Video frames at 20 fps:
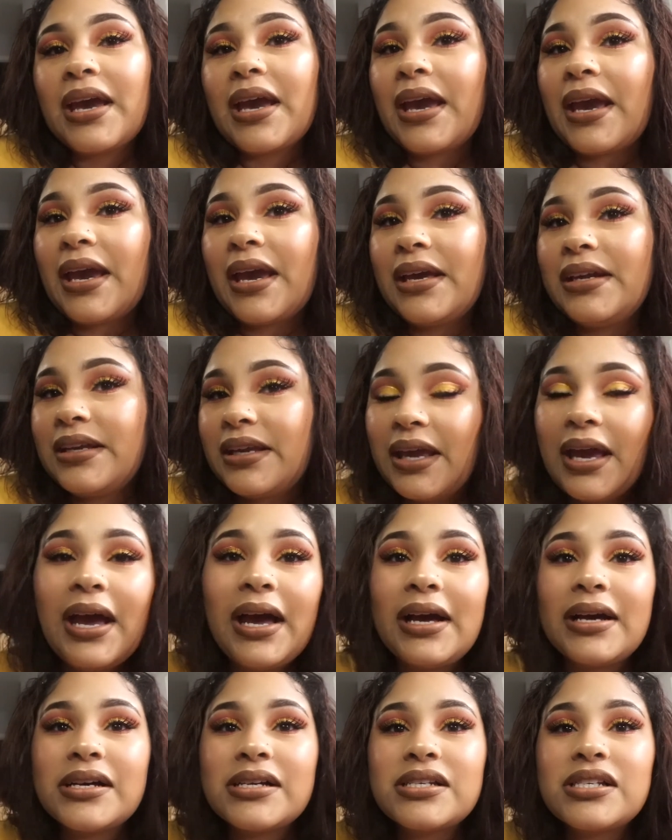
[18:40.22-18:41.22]
And
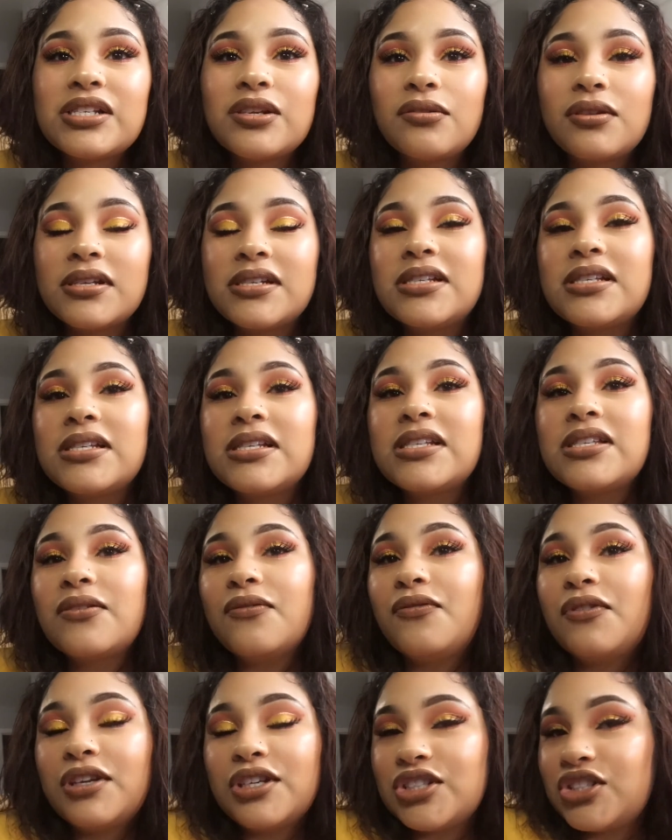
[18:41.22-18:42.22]
yeah, so this is the
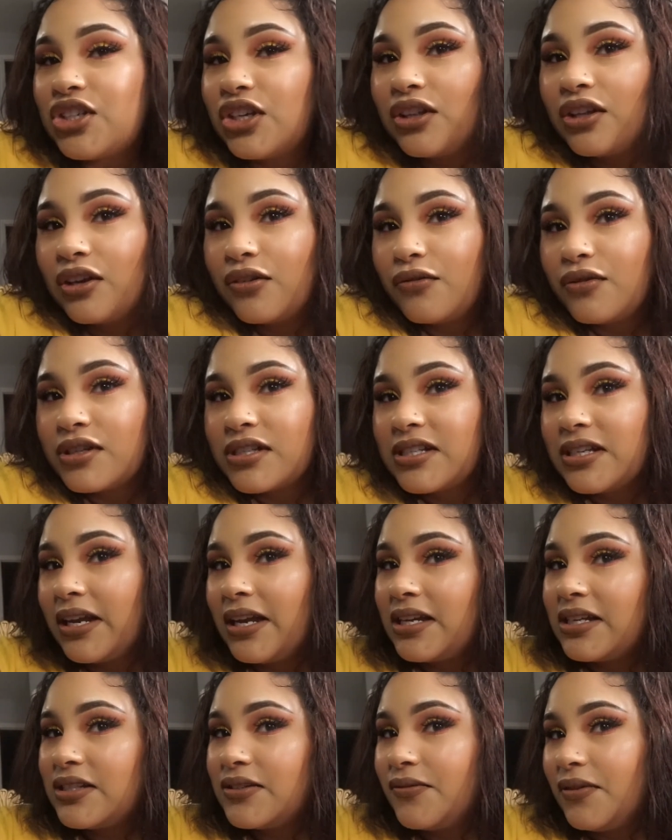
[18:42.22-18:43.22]
finishing look for
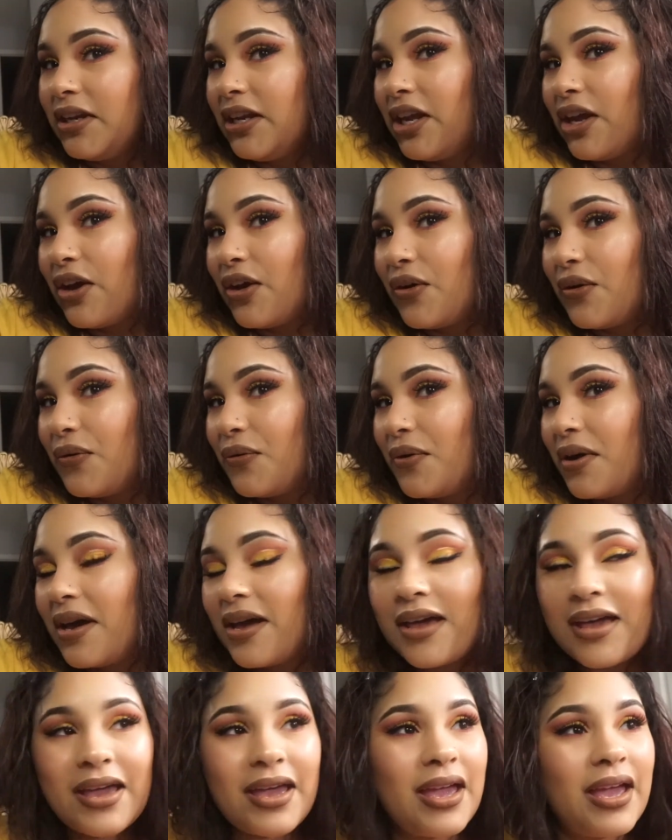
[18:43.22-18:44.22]
today's video,
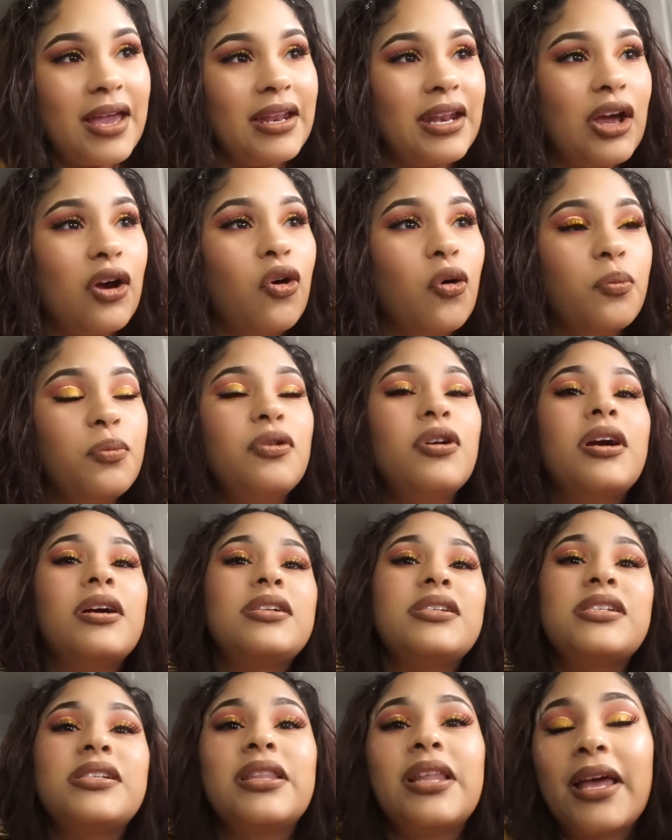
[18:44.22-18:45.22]
and I hope you
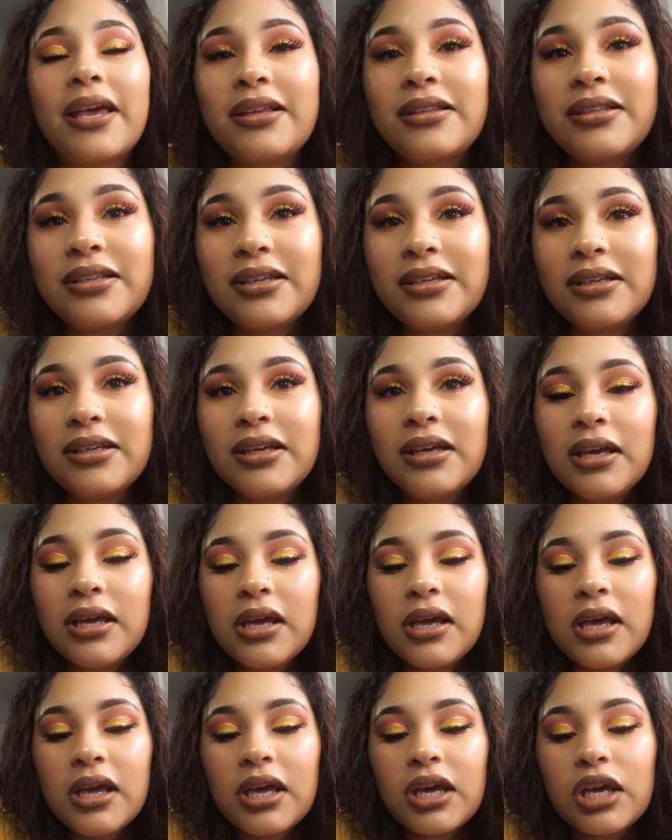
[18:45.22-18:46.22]
guys liked it.
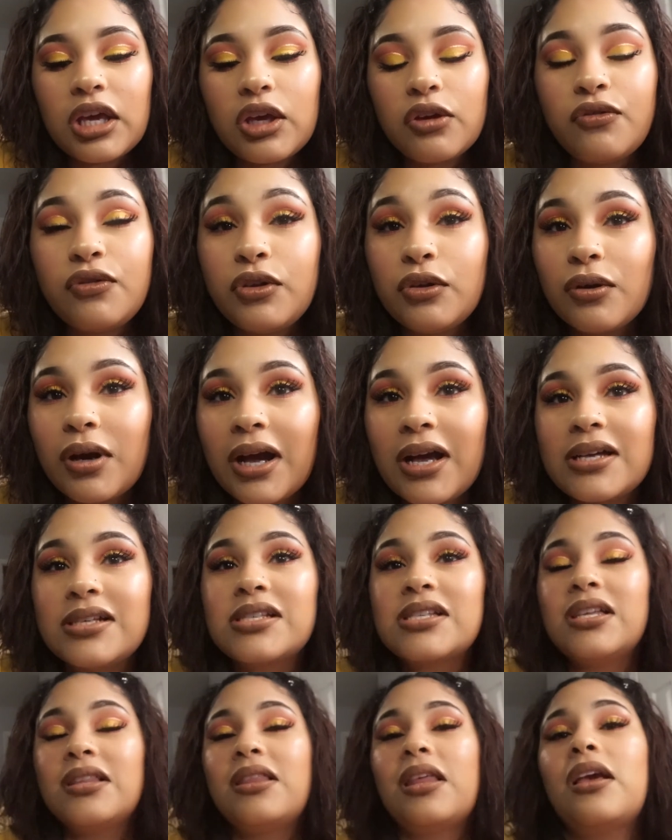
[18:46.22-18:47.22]
If you guys
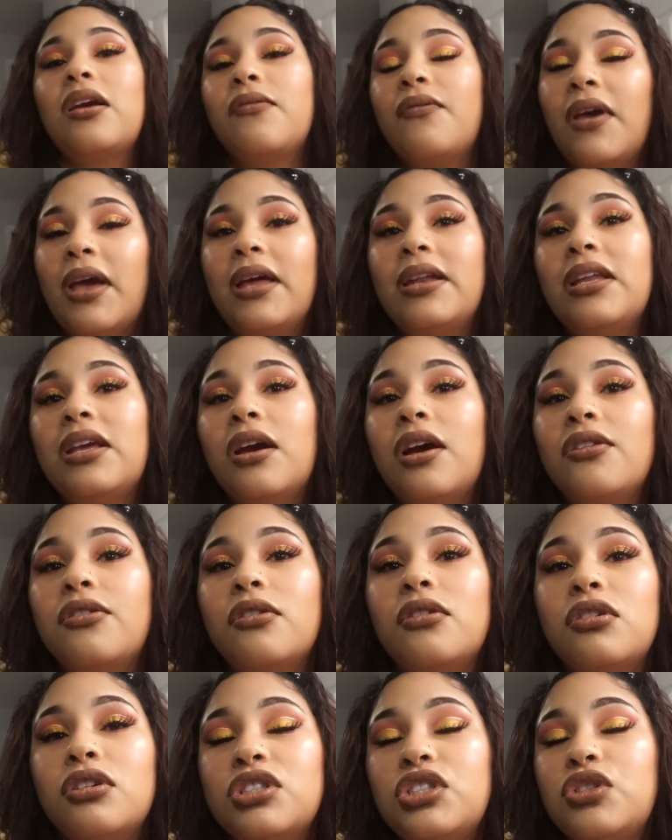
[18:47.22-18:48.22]
can think of any other
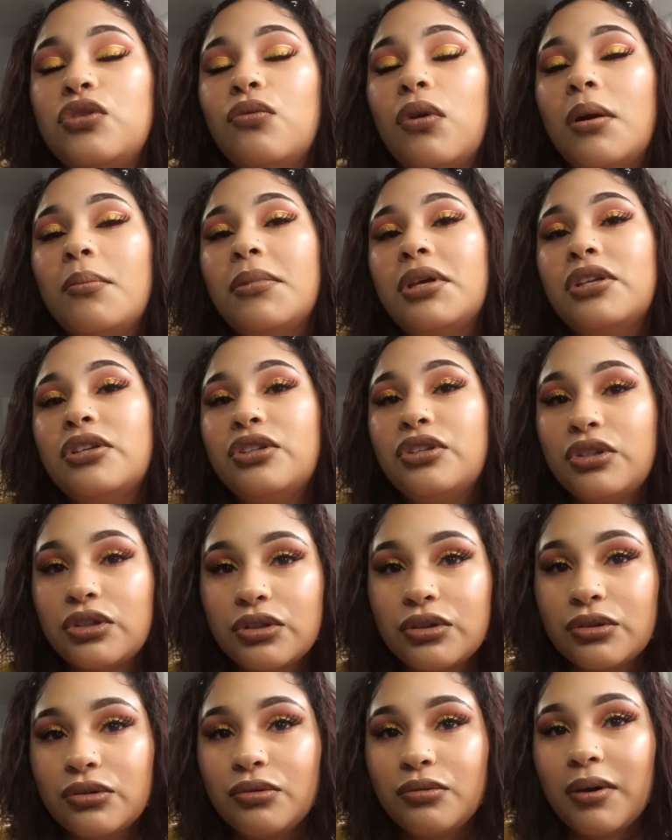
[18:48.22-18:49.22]
looks you want me to
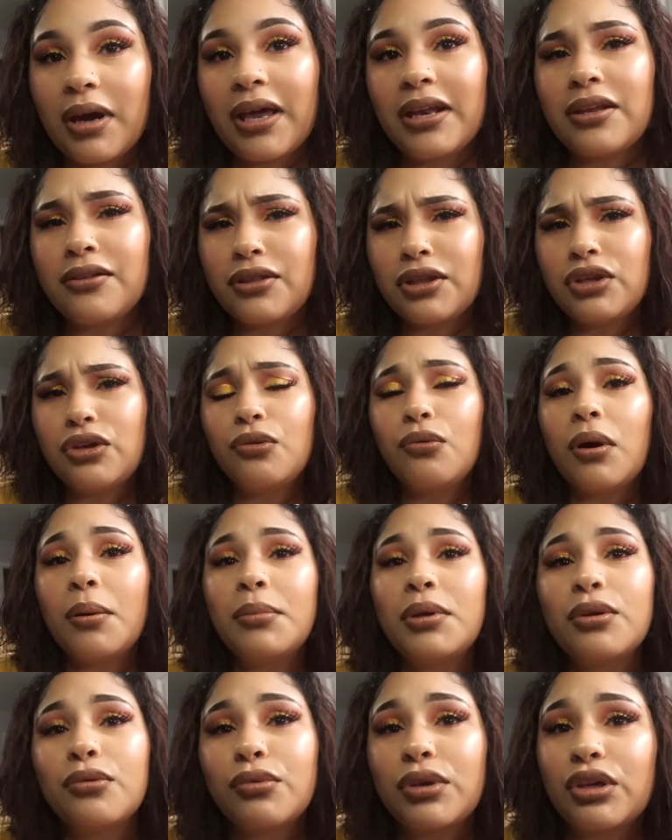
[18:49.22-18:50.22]
do, anything you want me
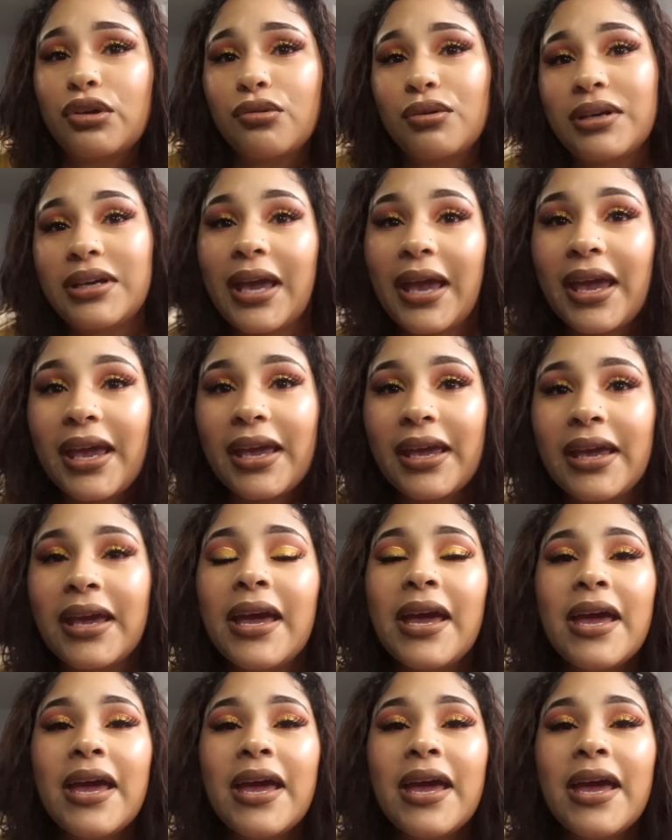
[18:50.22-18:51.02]
to recreate,